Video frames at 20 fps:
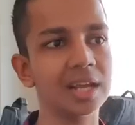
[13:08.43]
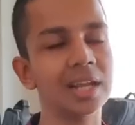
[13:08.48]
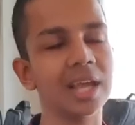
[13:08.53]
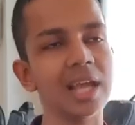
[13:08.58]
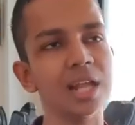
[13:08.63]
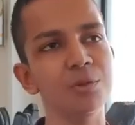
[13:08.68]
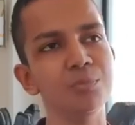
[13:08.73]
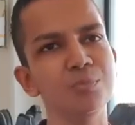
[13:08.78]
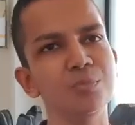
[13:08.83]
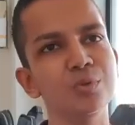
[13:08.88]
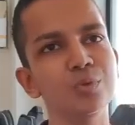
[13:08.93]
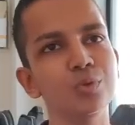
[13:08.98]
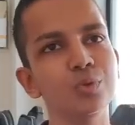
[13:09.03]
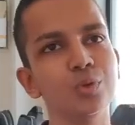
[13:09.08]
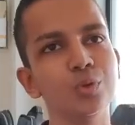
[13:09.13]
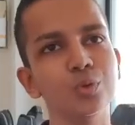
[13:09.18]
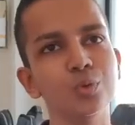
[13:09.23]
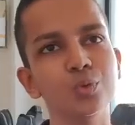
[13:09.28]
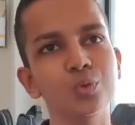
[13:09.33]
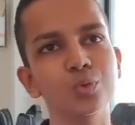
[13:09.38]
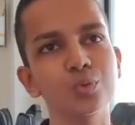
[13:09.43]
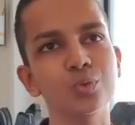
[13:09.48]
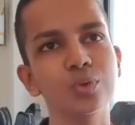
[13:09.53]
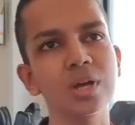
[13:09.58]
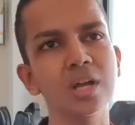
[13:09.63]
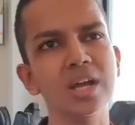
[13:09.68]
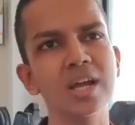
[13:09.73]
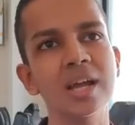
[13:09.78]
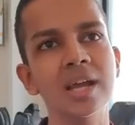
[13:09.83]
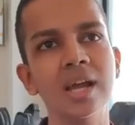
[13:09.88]
can help you to
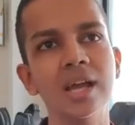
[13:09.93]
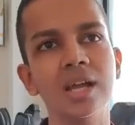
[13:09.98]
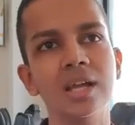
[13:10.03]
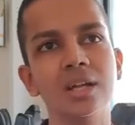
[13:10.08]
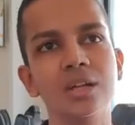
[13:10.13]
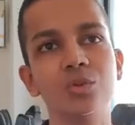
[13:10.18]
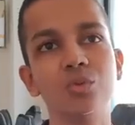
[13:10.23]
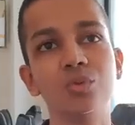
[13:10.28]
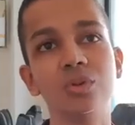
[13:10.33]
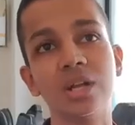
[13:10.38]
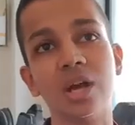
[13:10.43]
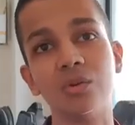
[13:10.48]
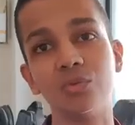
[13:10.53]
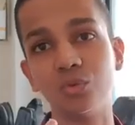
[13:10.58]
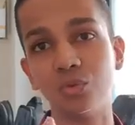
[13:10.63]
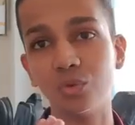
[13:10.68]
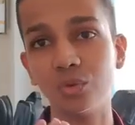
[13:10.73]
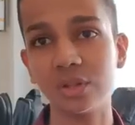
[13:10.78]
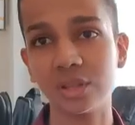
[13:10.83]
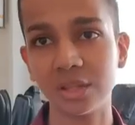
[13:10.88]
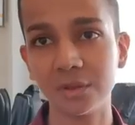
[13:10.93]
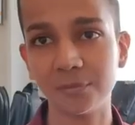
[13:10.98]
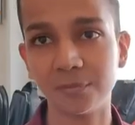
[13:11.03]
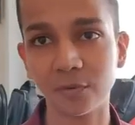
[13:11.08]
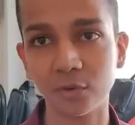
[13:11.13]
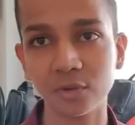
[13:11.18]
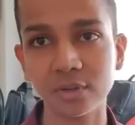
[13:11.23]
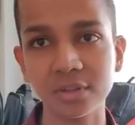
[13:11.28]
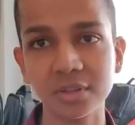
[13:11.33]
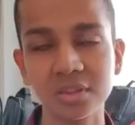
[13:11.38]
download the
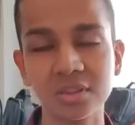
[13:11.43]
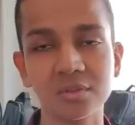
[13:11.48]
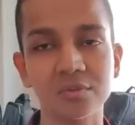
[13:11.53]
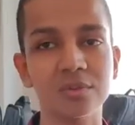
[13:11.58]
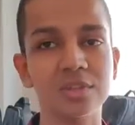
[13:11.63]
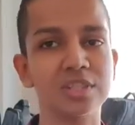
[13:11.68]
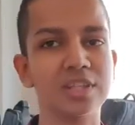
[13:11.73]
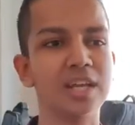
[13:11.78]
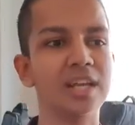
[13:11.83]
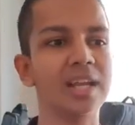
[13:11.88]
fonts, which